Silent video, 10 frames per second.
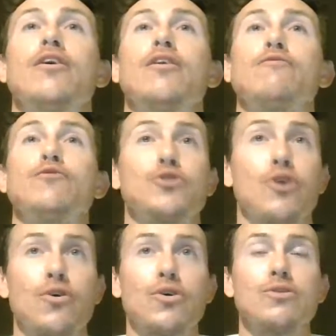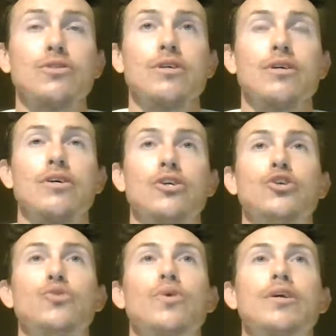for starters,
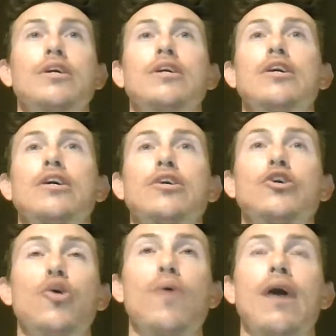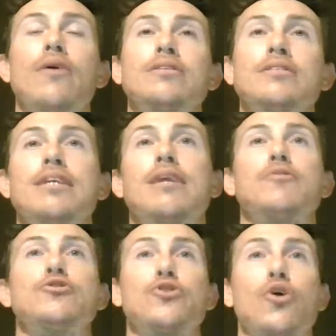you want to go out and see how
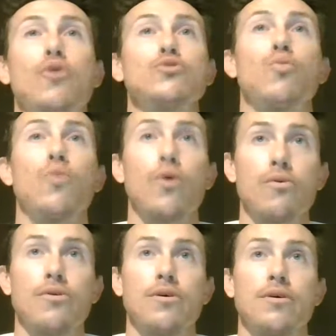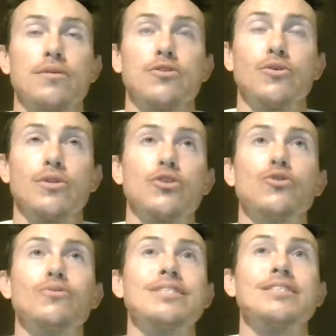much your car is worth so that you
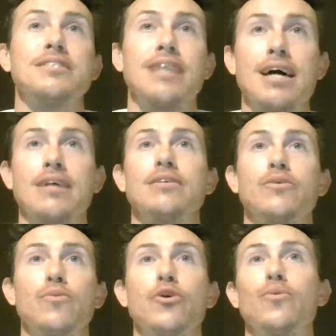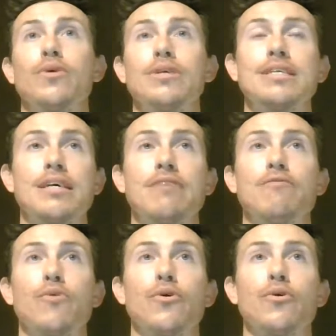know exactly what you're willing to get
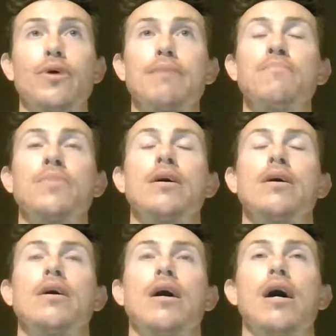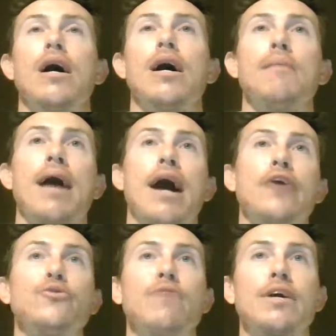for it. Okay. How do
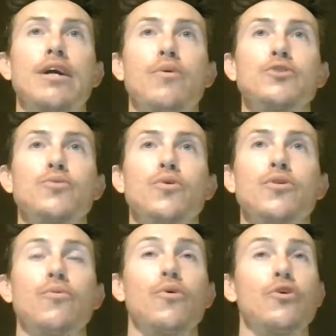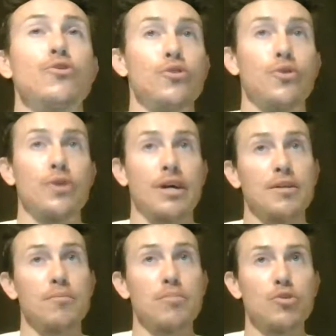you find out what it's worth? Well, you can go to
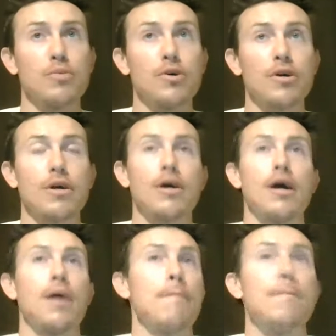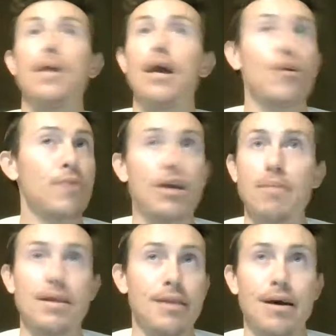Kelly Blue Book, but I don't
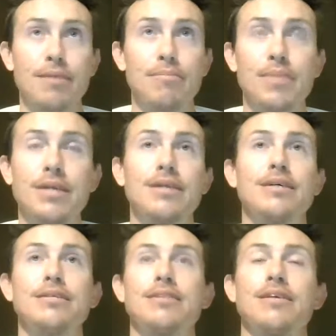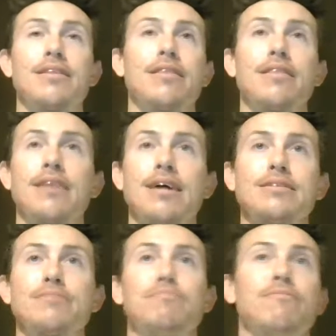recommend that because
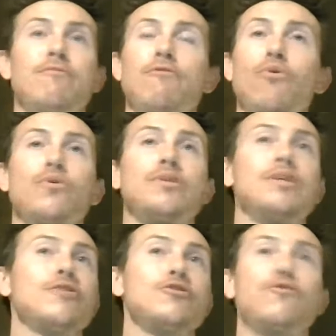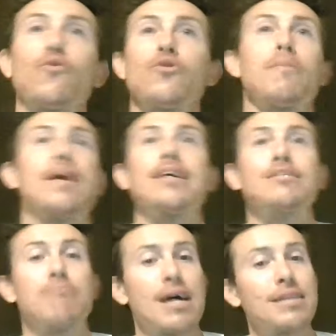that's for the dealers, for the
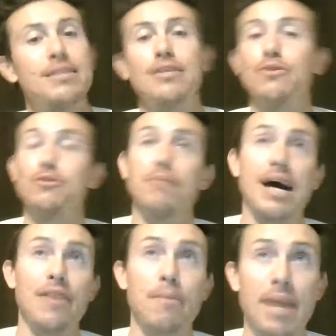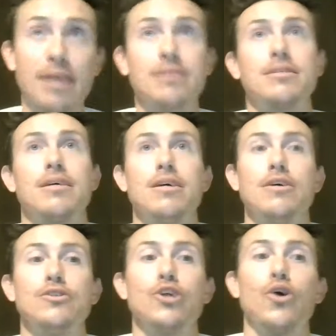banks, by the dealers, by the banks.
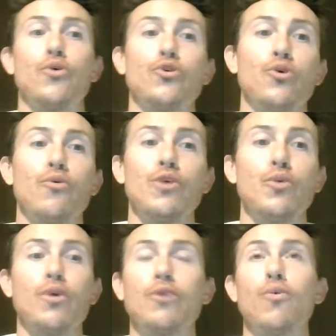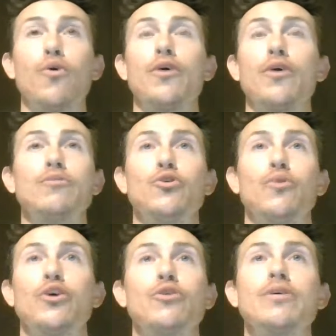So you don't really want to worry. You don't
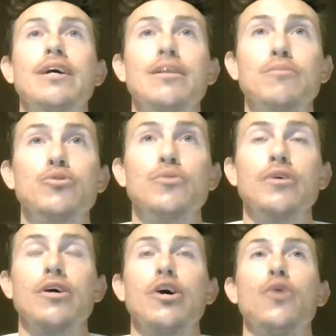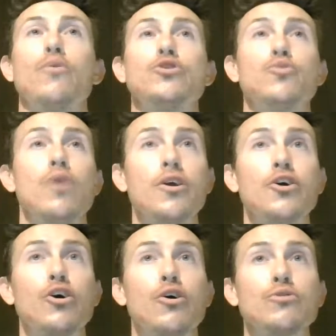want to go to Kelly Blue Book. What you want to
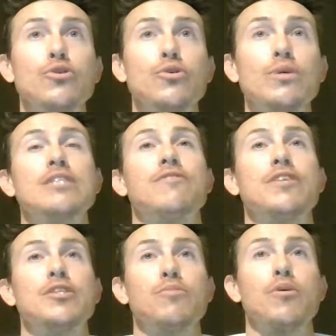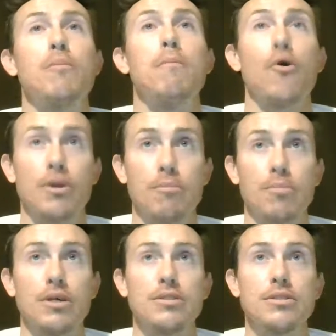go to is Facebook
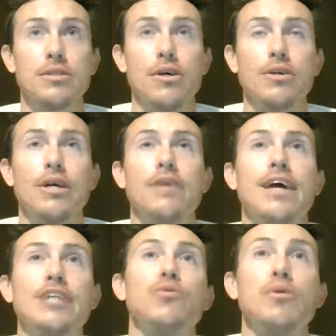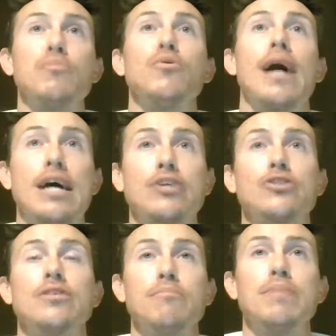Marketplace. Okay, that's where people
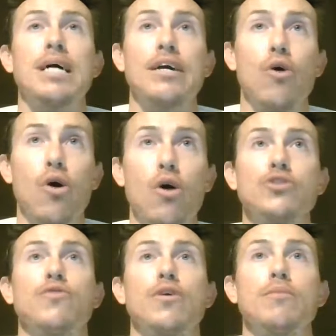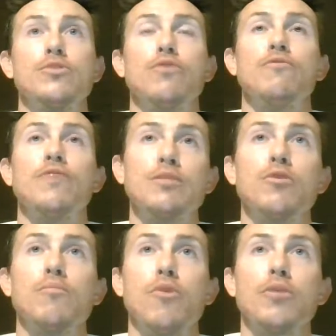actually buy cars from. So
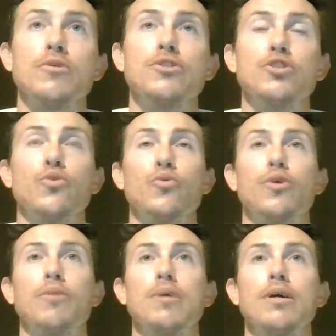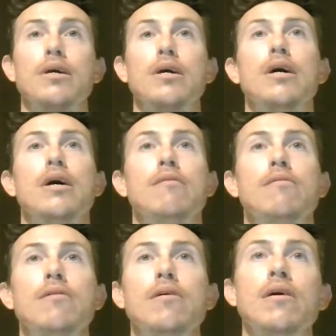Facebook Marketplace is where you want to be,
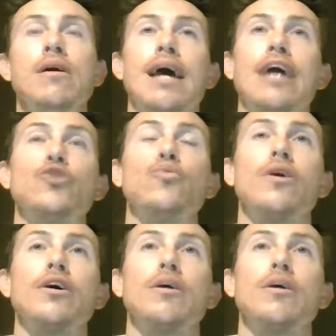and you want to